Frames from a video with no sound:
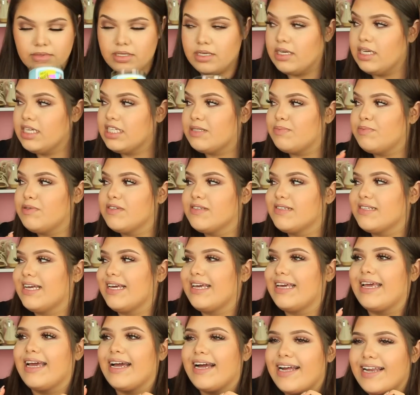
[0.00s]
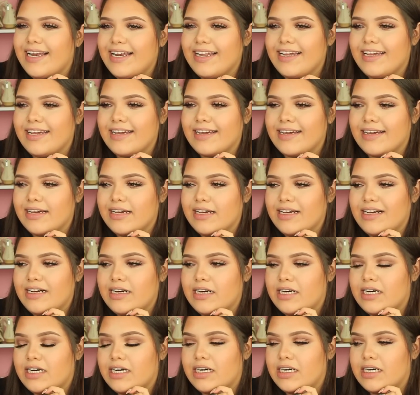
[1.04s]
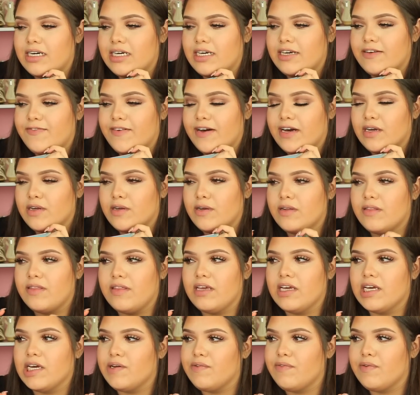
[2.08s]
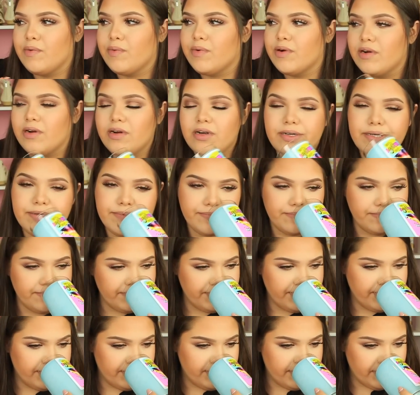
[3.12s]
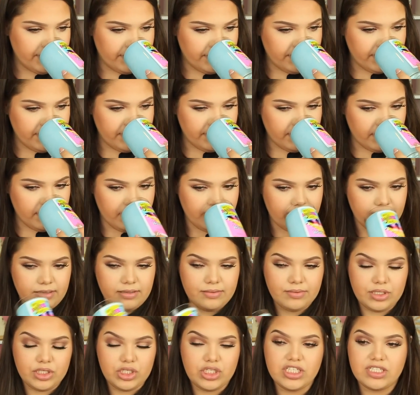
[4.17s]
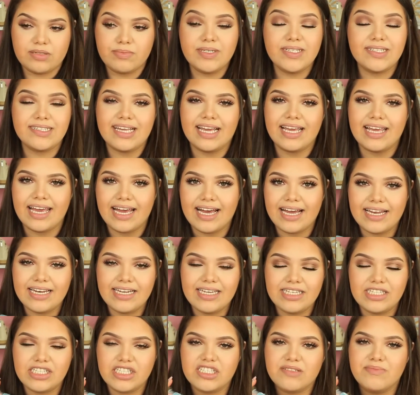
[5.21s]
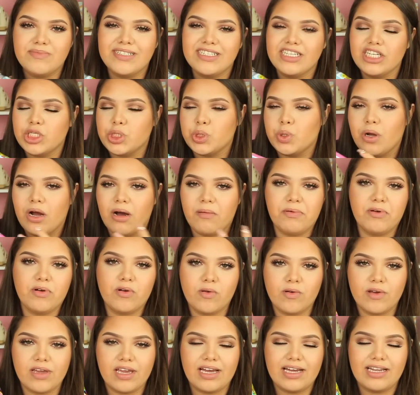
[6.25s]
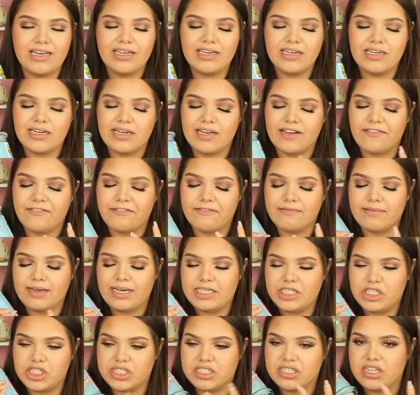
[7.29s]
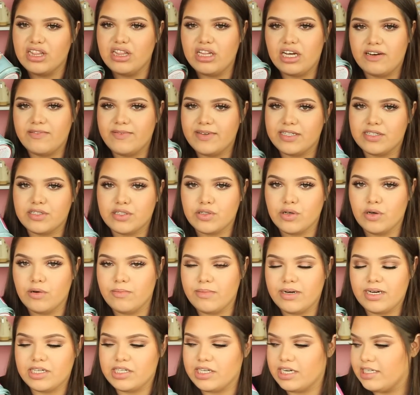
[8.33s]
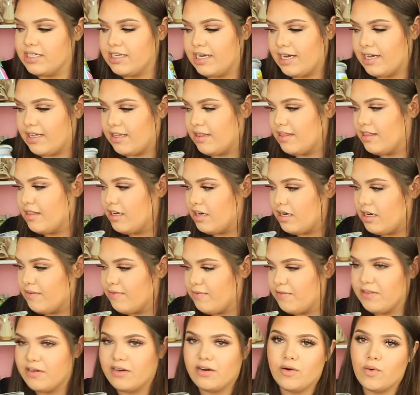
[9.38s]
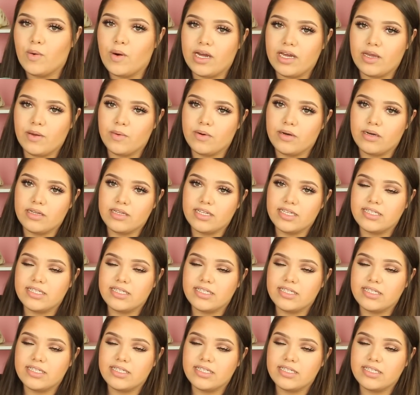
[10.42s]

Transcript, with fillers: It smells like candy. If I could think of a word, it just smells like candy. It just smells like tropical candy, and I just love it so much. I love the Hawaii one.